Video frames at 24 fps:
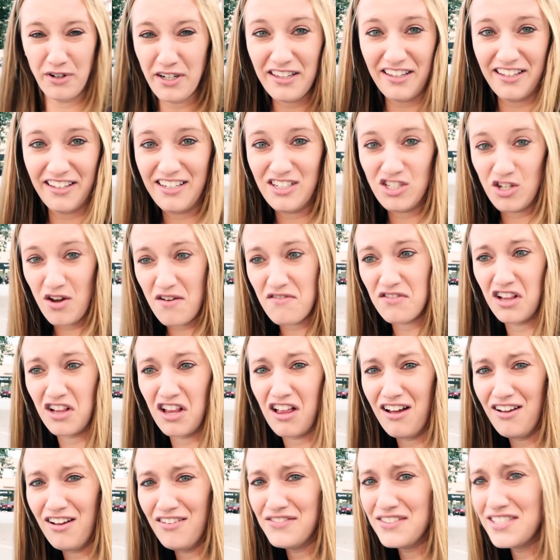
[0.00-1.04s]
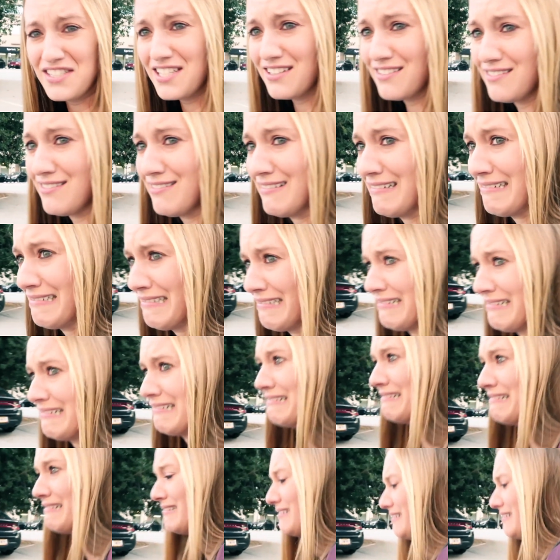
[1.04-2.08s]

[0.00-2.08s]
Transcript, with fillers: really. Do you have gloves? No.